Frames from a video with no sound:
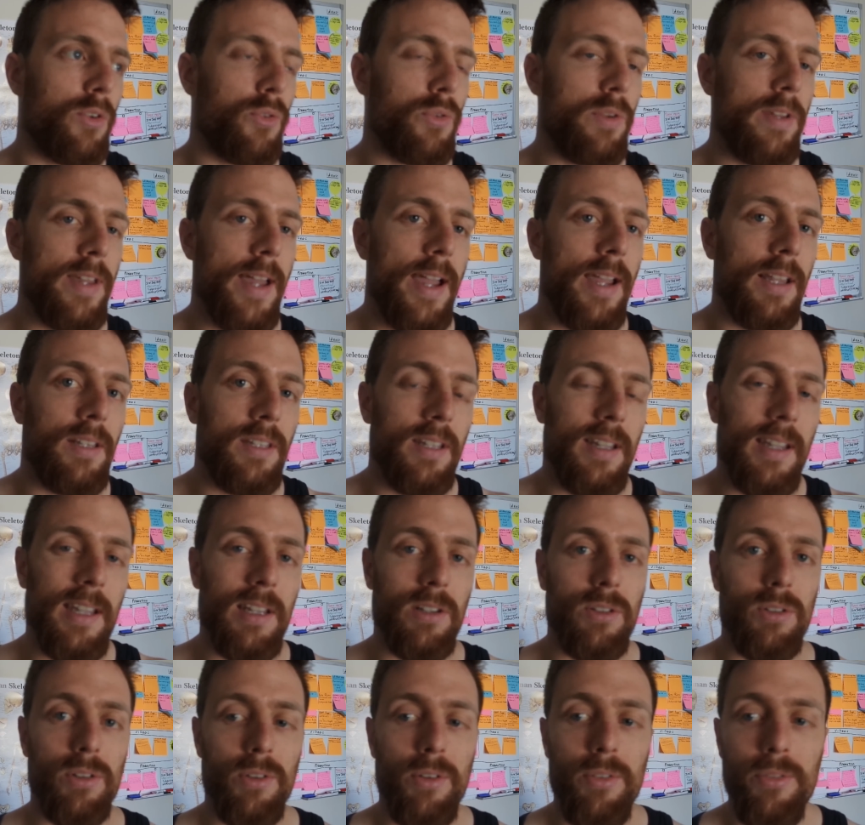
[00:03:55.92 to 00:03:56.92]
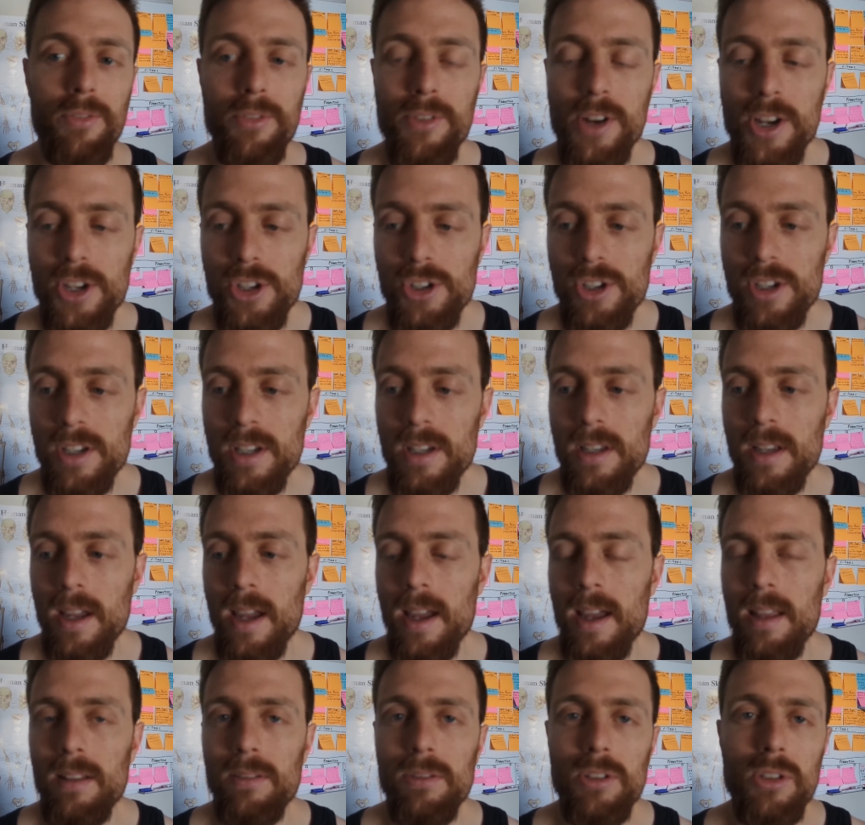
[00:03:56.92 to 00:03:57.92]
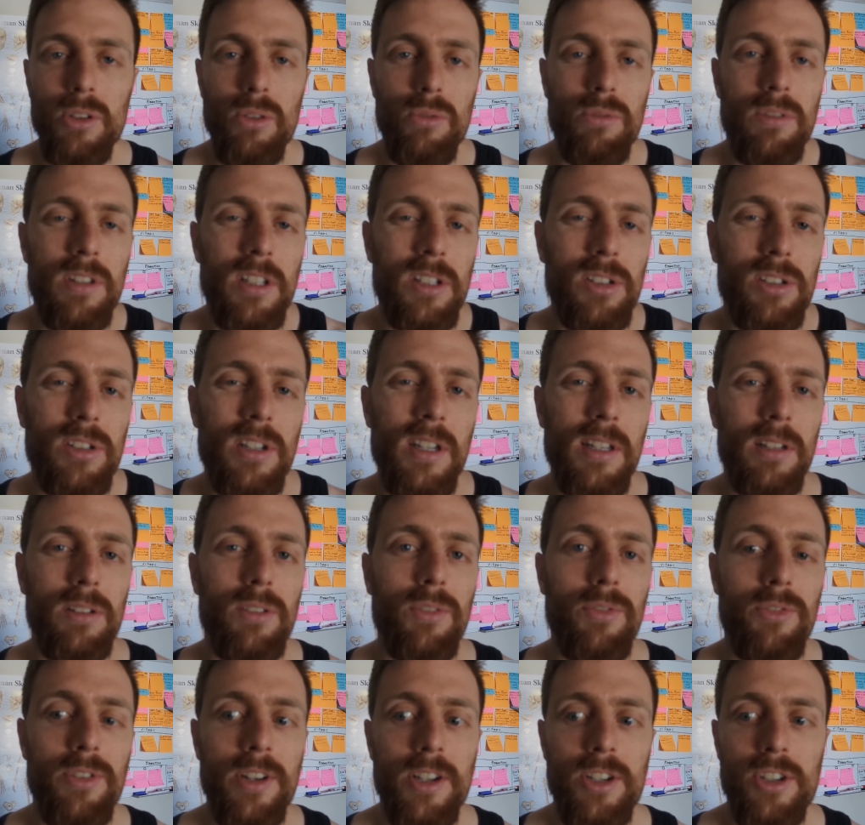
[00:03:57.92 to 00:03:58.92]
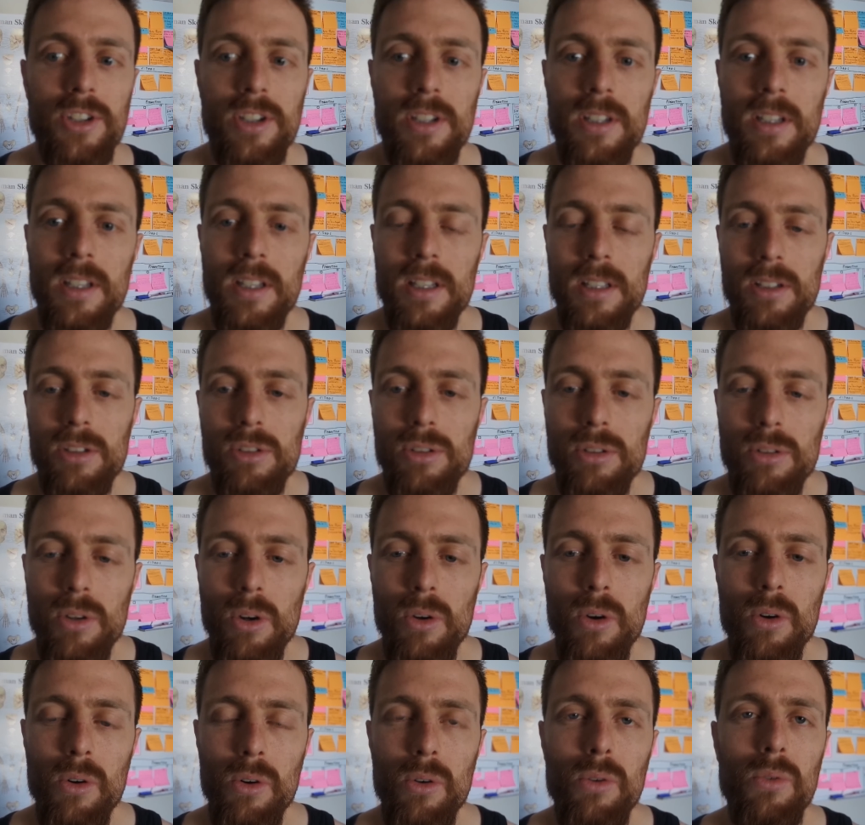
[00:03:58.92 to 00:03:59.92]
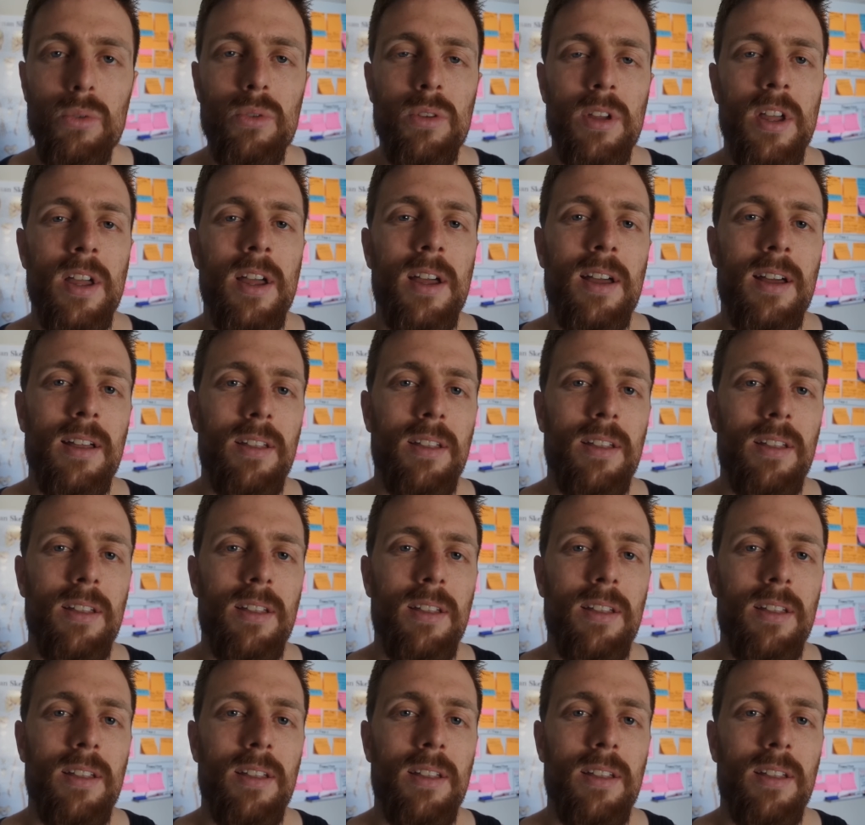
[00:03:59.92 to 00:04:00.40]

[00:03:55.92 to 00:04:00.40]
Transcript: create inner friction, and you know, this inner friction is all